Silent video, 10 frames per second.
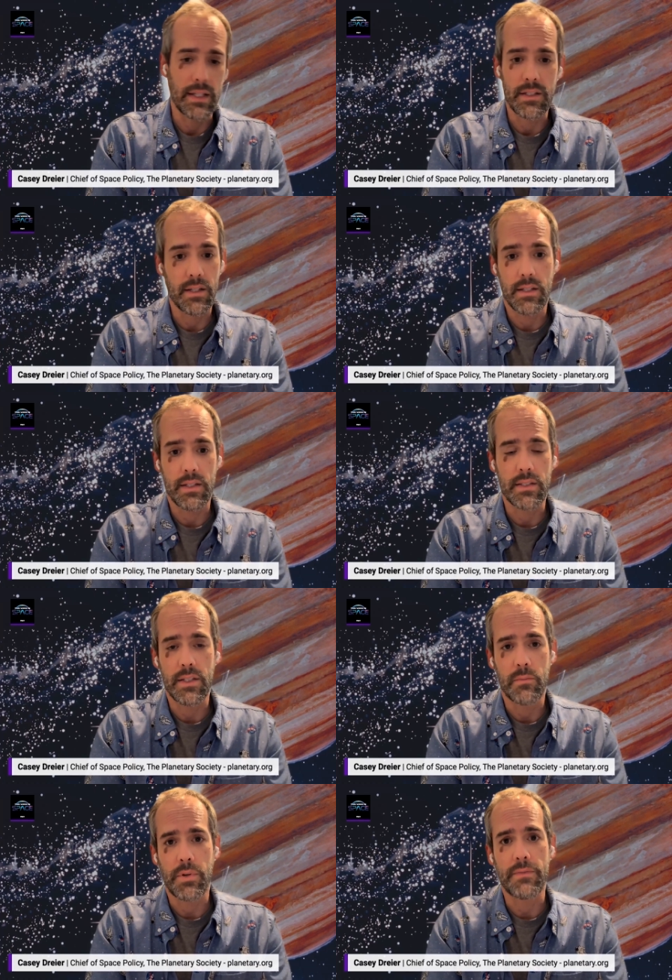again, it,
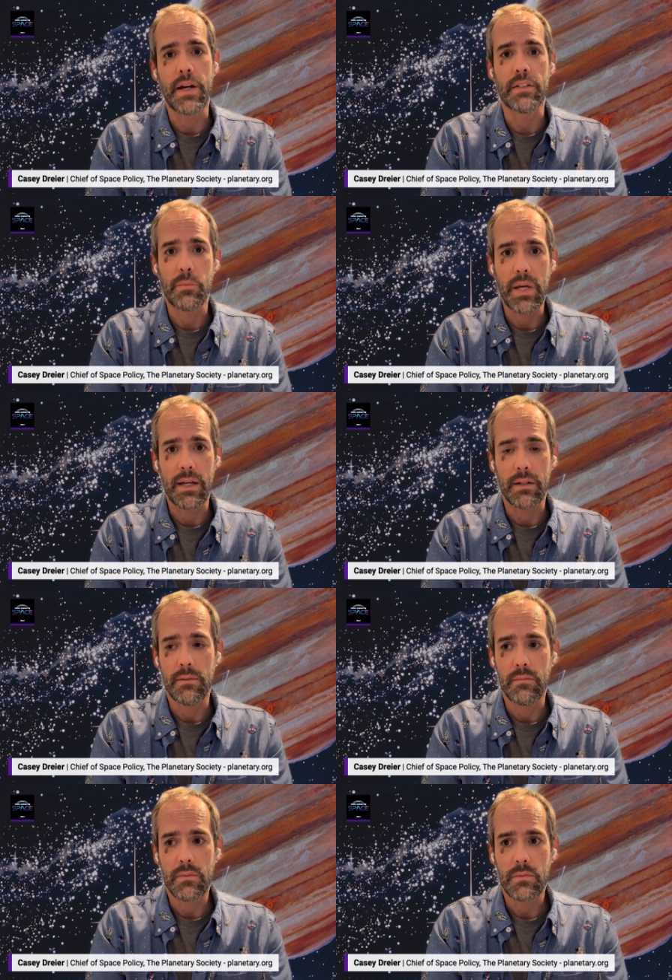it's a profoundly
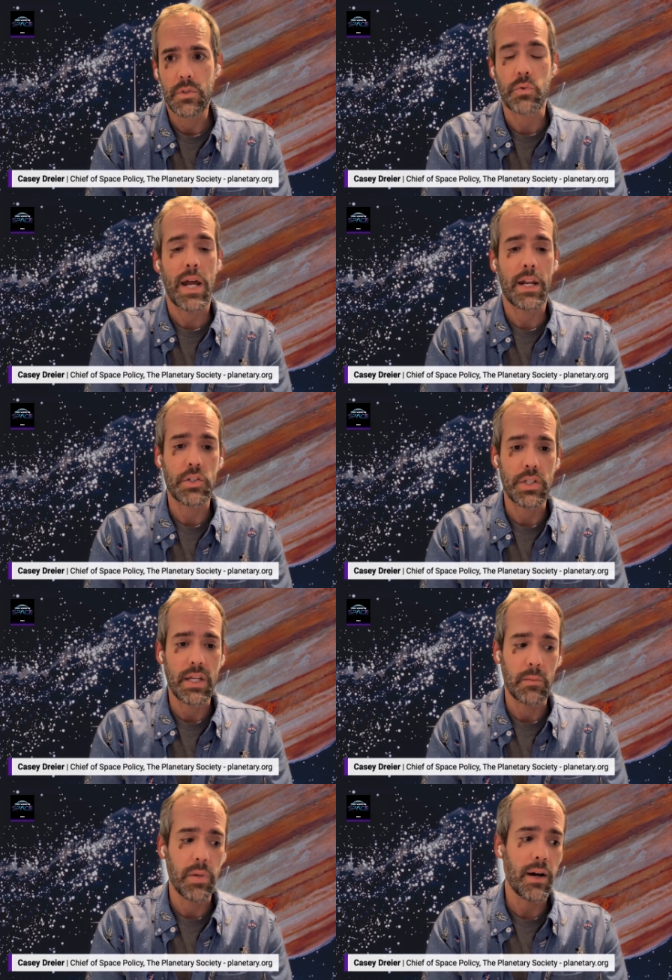bad
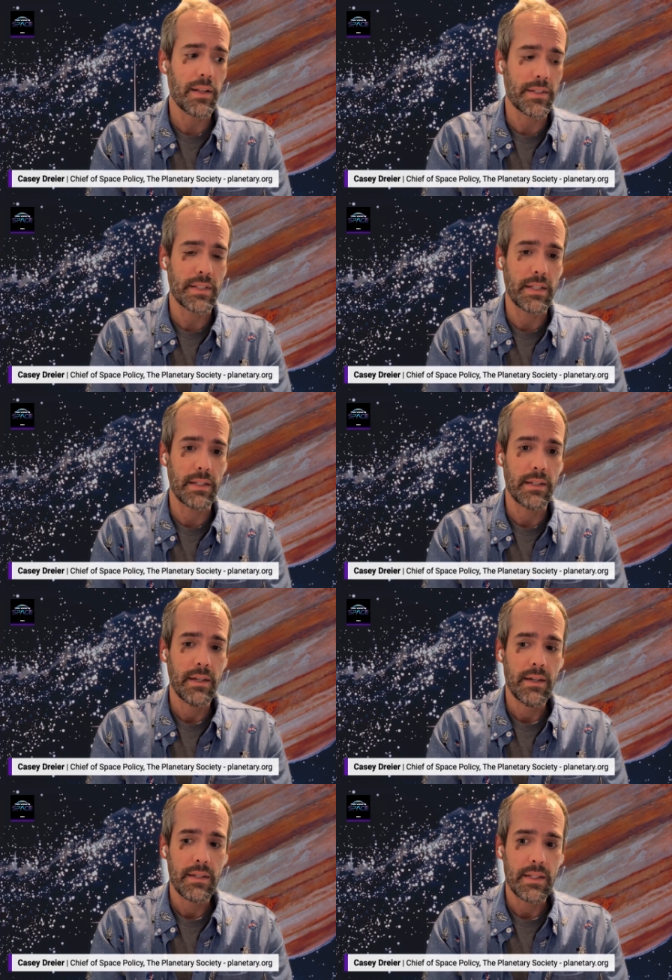strategy and policy.
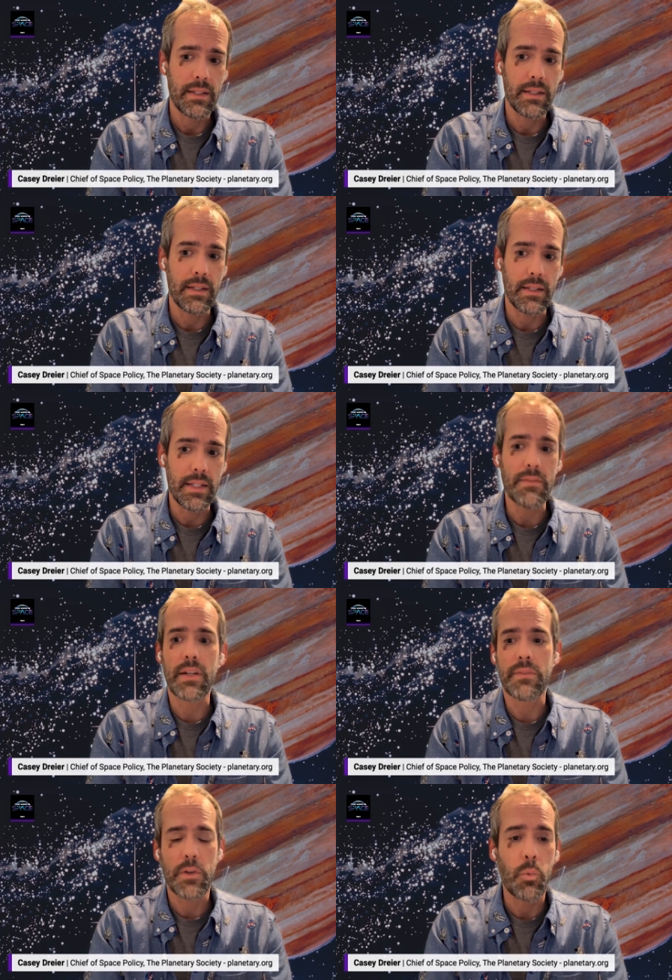
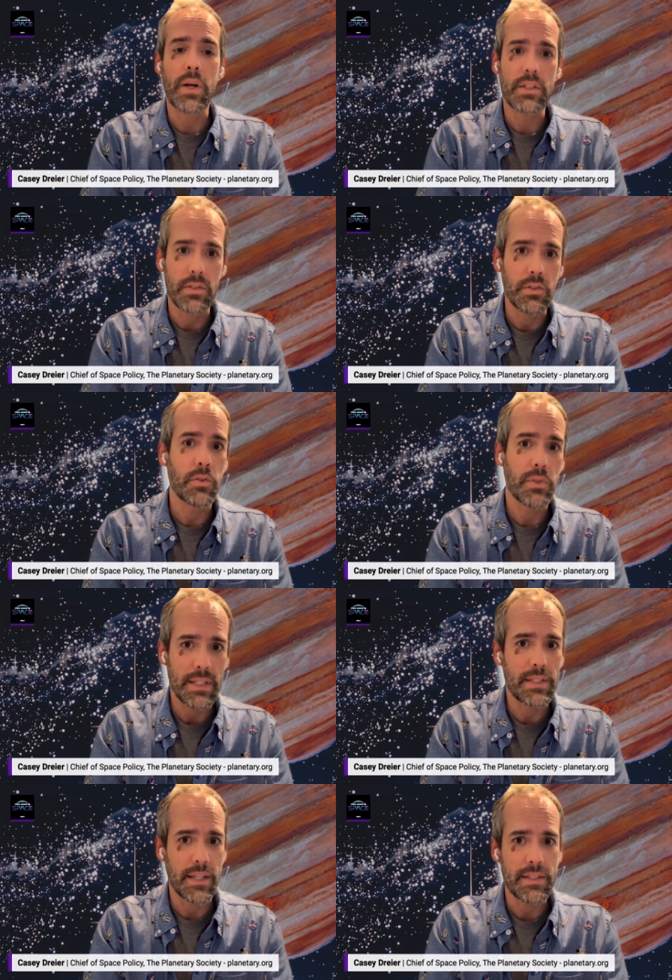Even if you want to do
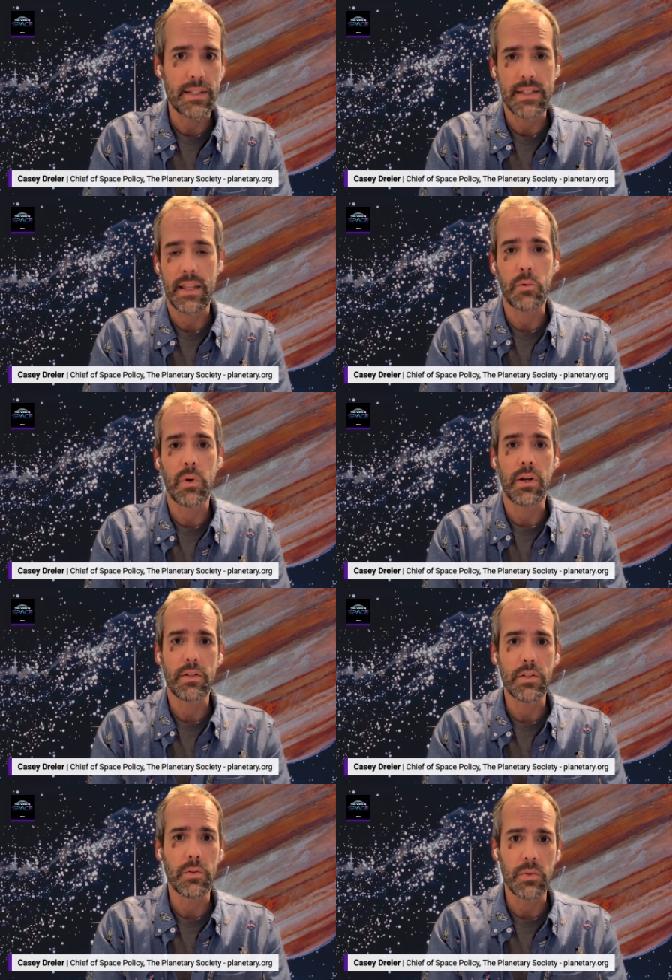these things they say they want
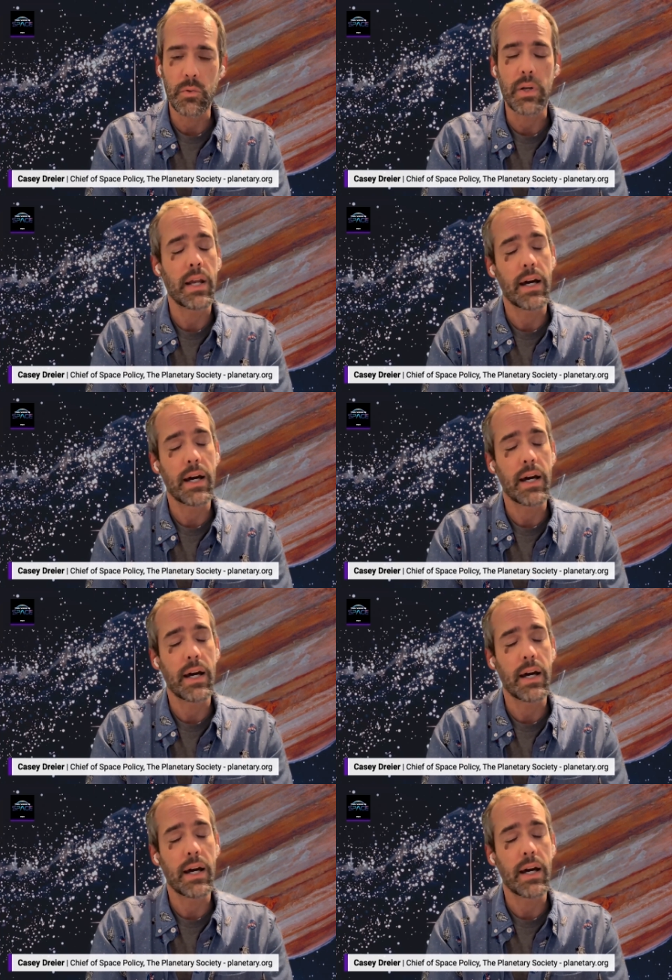to do, you